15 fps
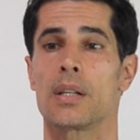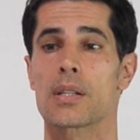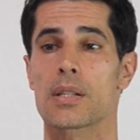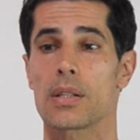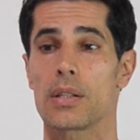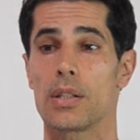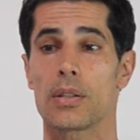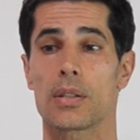
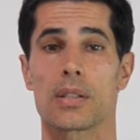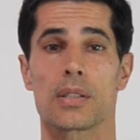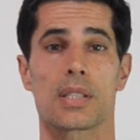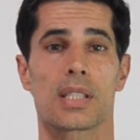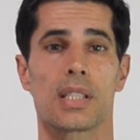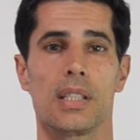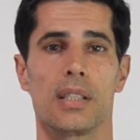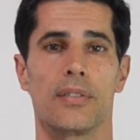so you can
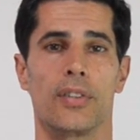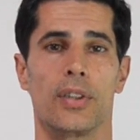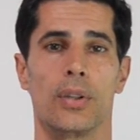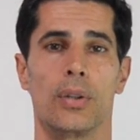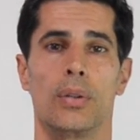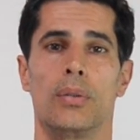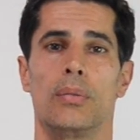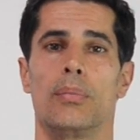see the
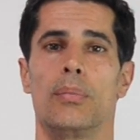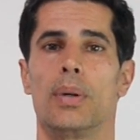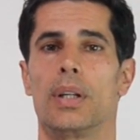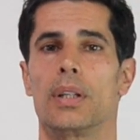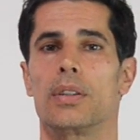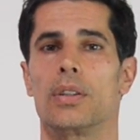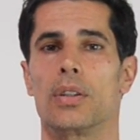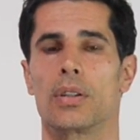view,
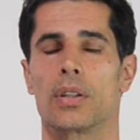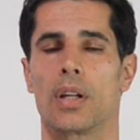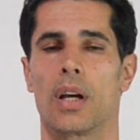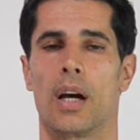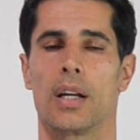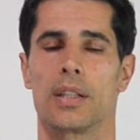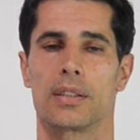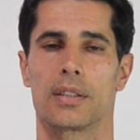but you're
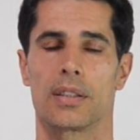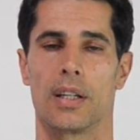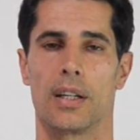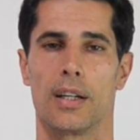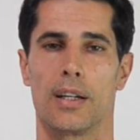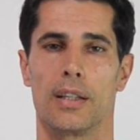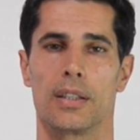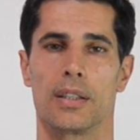not
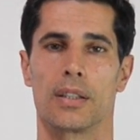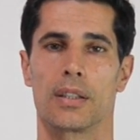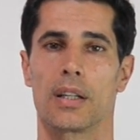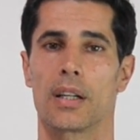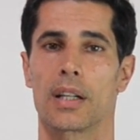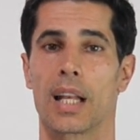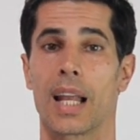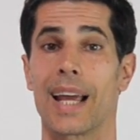
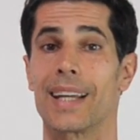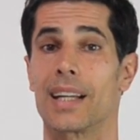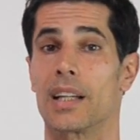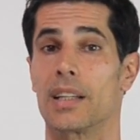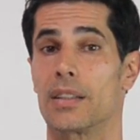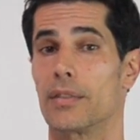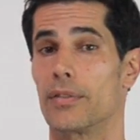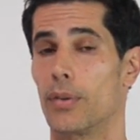
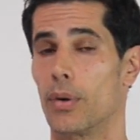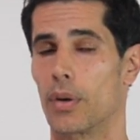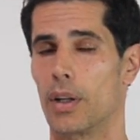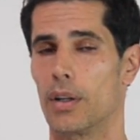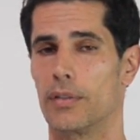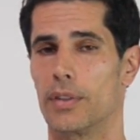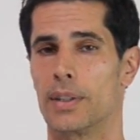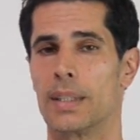likely to fall
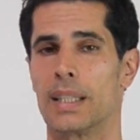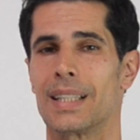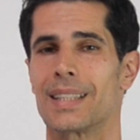over.